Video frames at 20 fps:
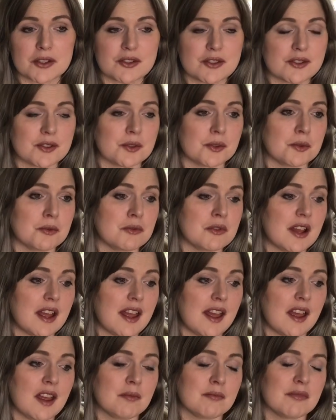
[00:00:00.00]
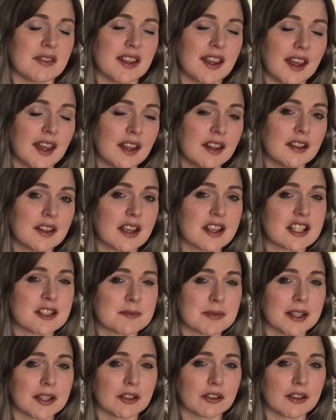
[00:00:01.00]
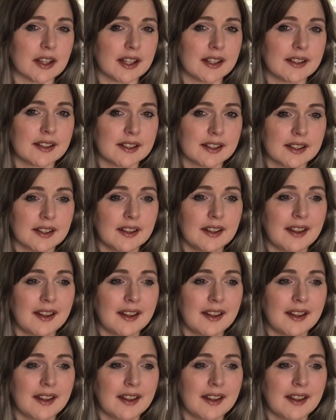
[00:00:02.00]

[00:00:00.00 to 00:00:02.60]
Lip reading: So yeah, it's been a great